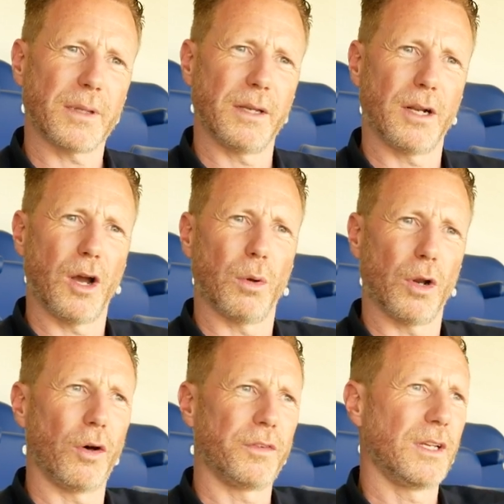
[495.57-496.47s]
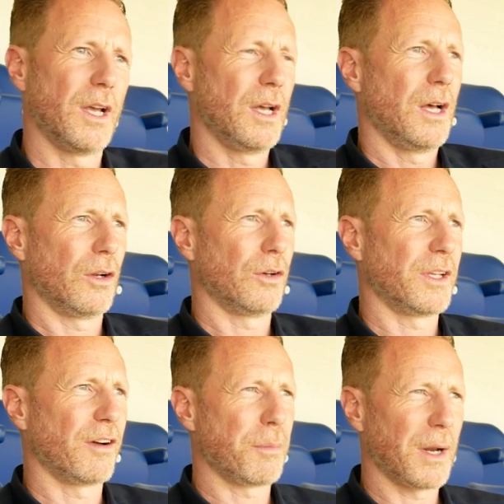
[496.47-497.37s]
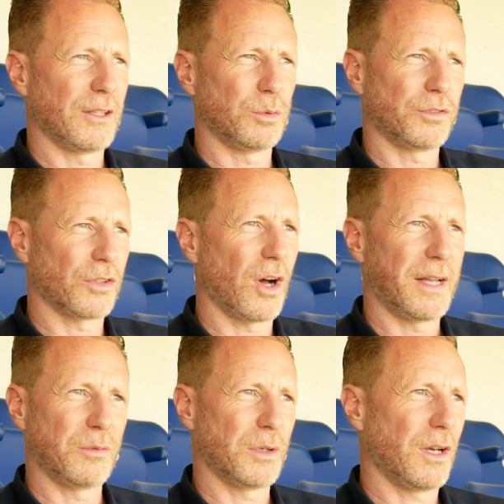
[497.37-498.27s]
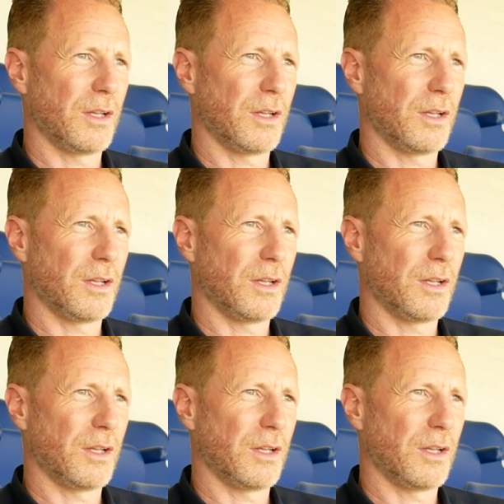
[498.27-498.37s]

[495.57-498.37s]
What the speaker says: You know, a lot of the other players we've signed,